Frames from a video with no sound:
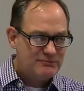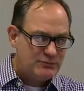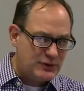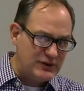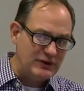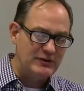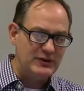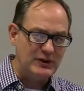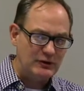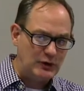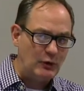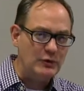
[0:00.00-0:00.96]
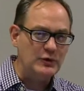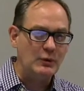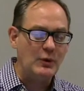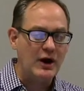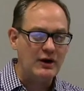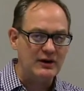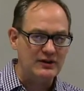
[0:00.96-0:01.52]
put their toe in the
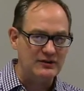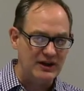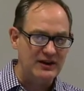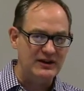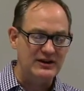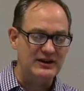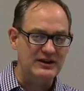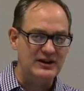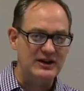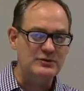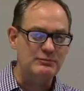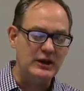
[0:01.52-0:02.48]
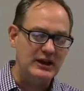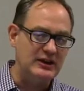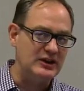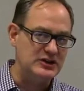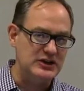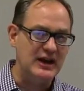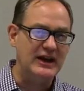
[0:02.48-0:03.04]
water and begin to
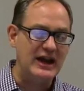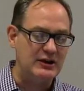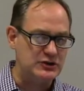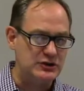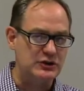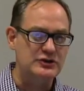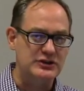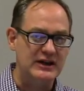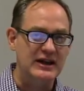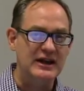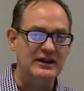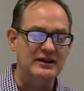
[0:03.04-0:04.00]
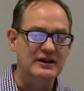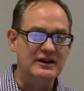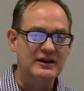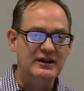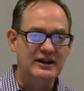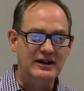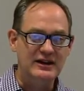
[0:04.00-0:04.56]
check out church again,
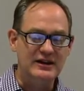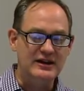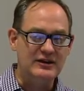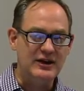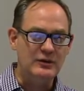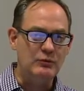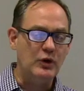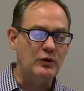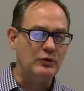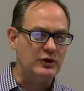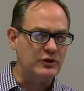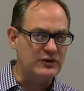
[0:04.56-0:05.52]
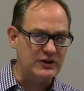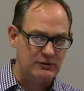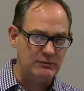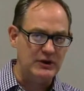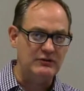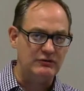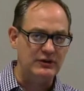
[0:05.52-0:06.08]
and what could this
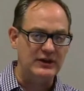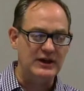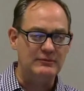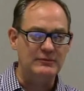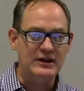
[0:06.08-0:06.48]
mean for them.